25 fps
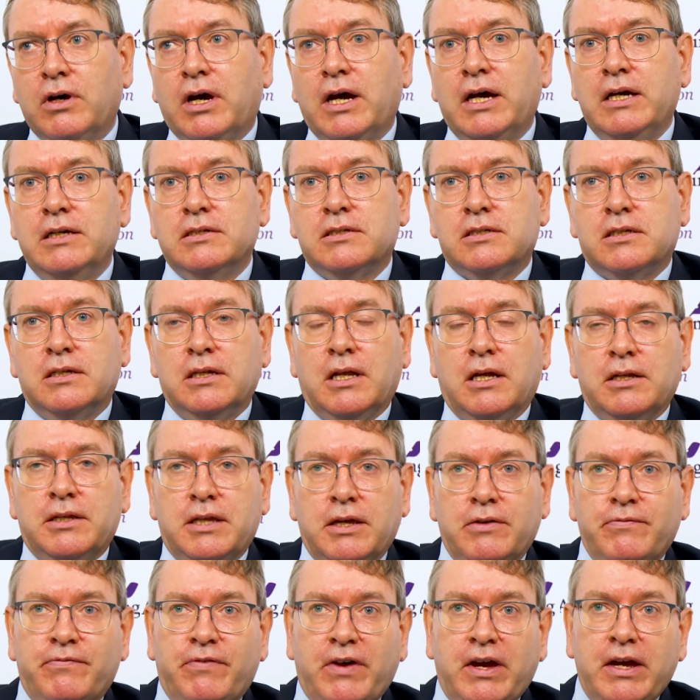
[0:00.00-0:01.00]
raised, and I
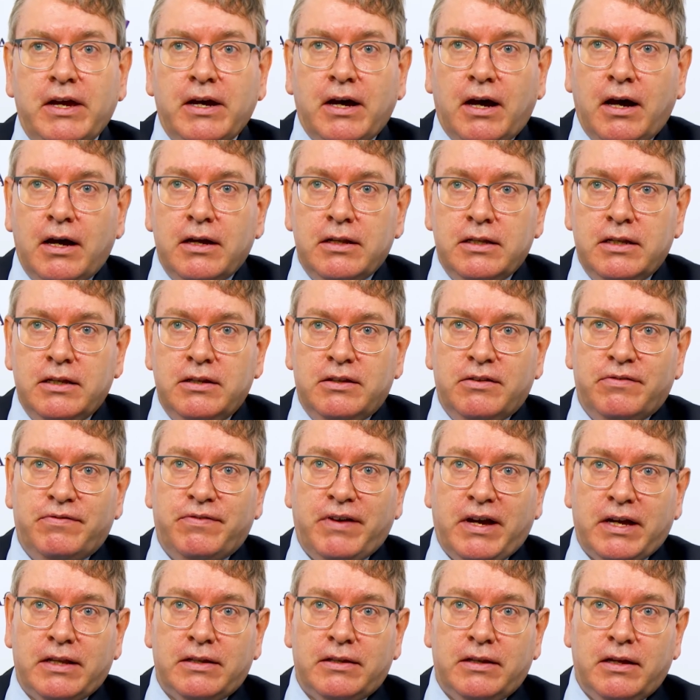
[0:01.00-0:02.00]
think very rightly, the
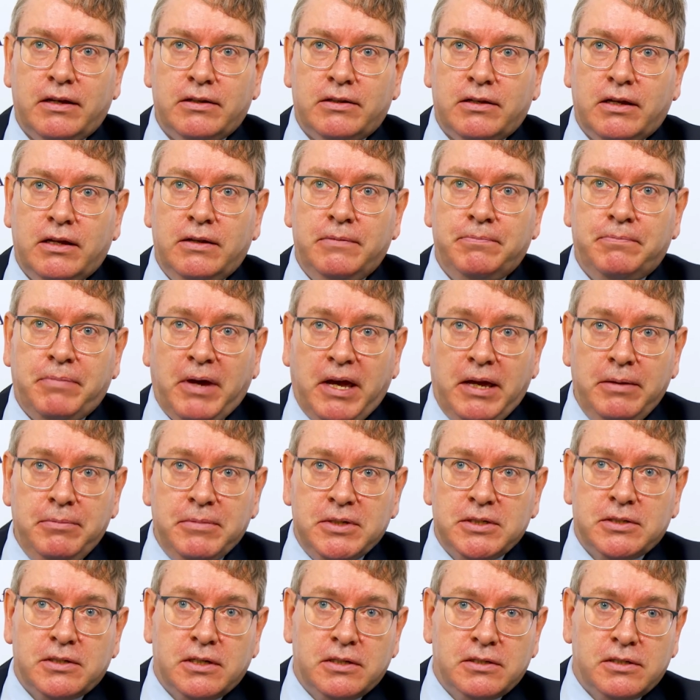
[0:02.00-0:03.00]
fact that in
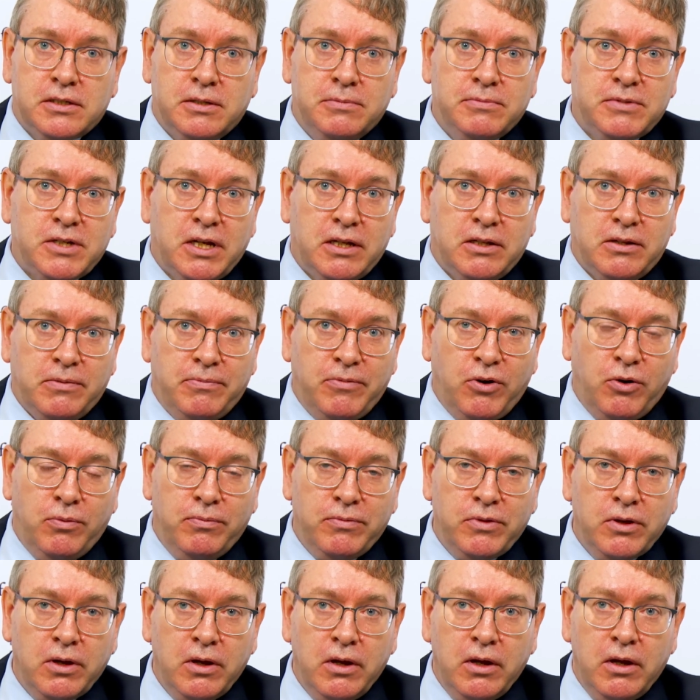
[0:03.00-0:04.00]
payment systems at the
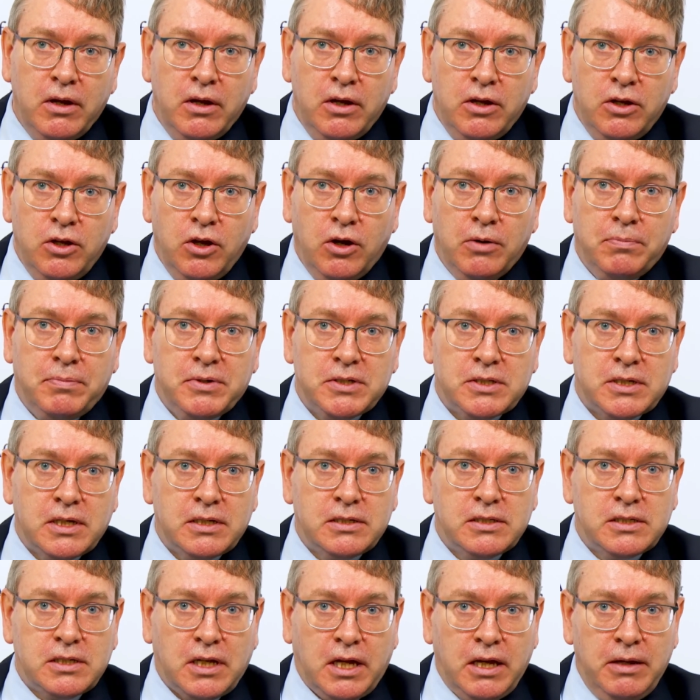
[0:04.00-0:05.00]
moment, Europe is
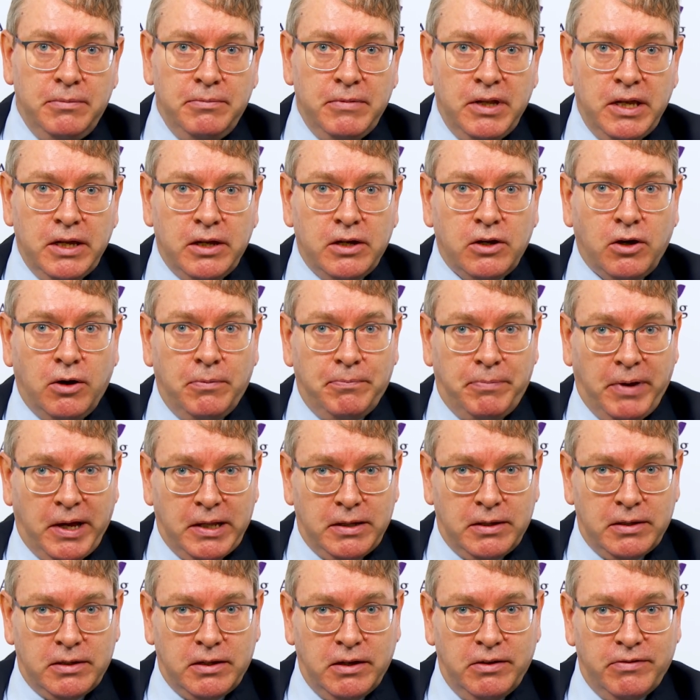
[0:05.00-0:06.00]
extremely
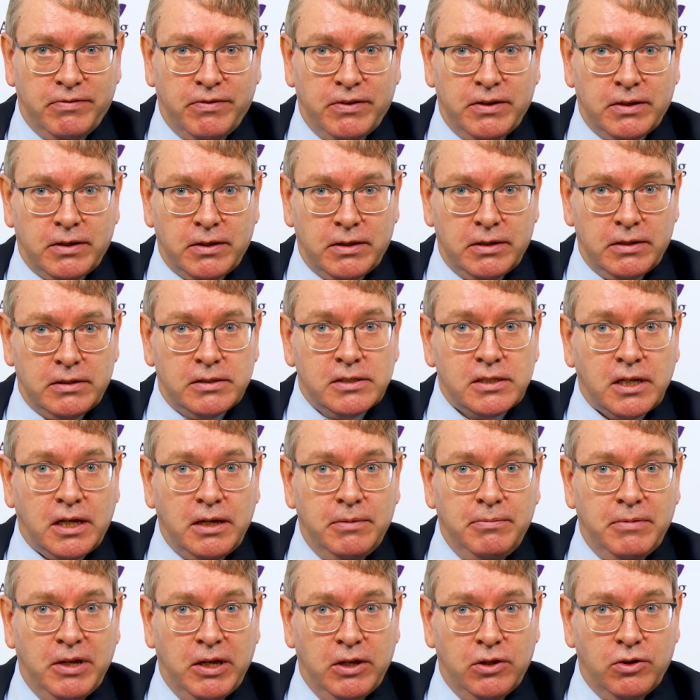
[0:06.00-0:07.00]
competitive and
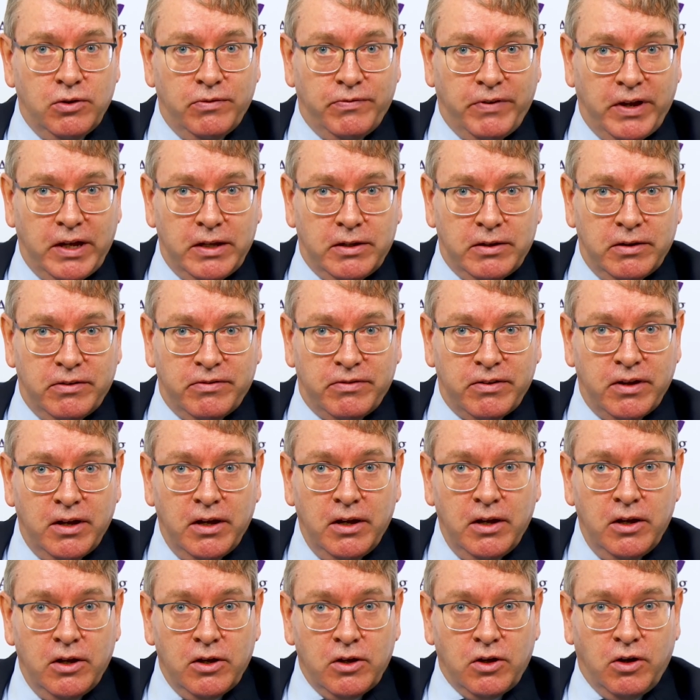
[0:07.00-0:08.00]
extremely innovative
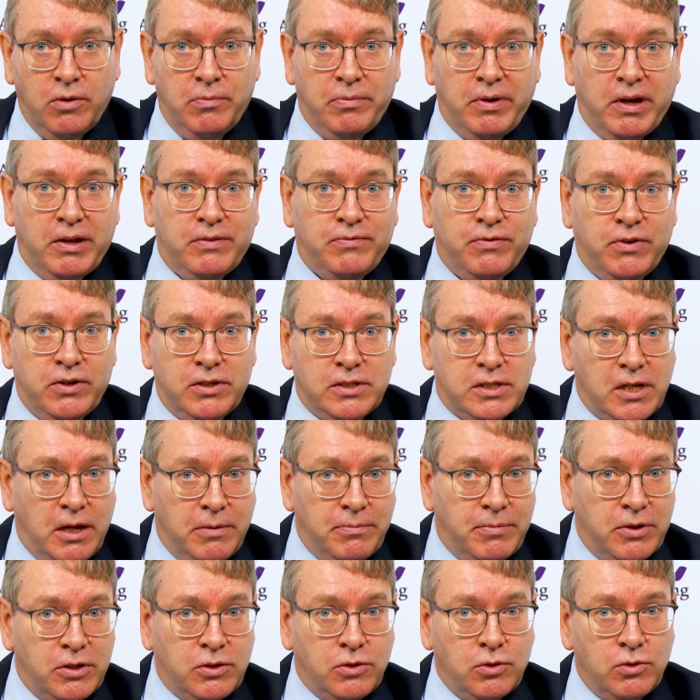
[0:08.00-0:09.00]
compared, for
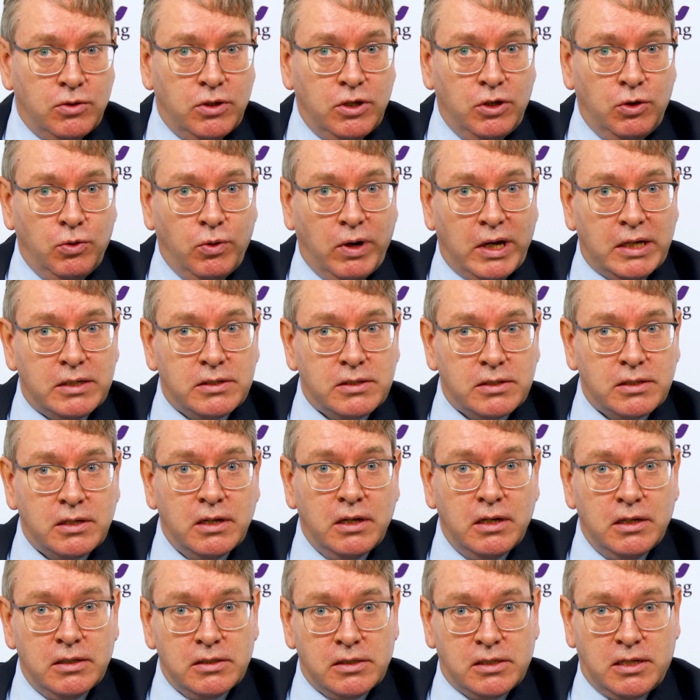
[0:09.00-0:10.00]
example, to the US,
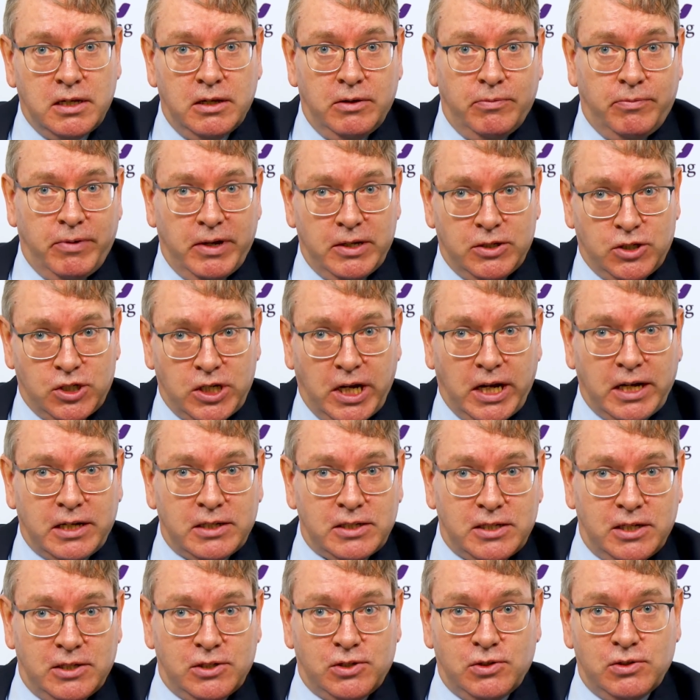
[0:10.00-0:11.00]
still where
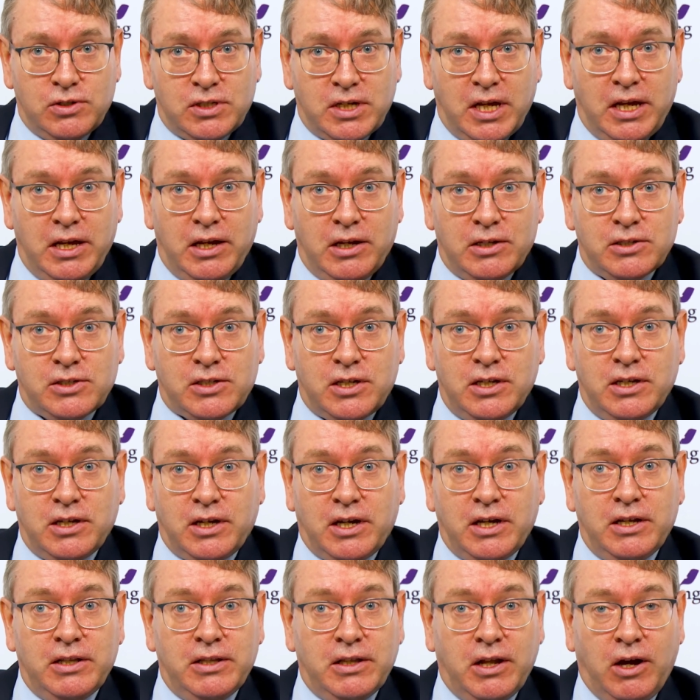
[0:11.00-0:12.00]
checks, as you say, are still
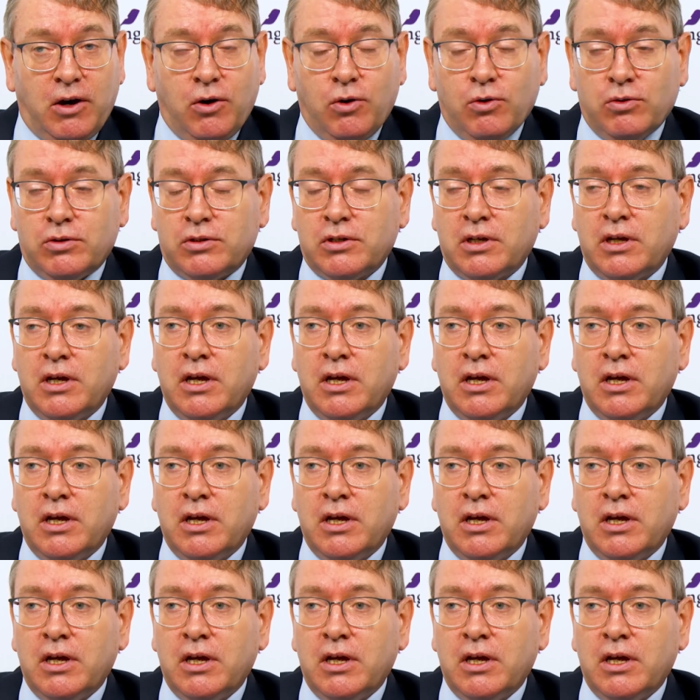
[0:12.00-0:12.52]
written out.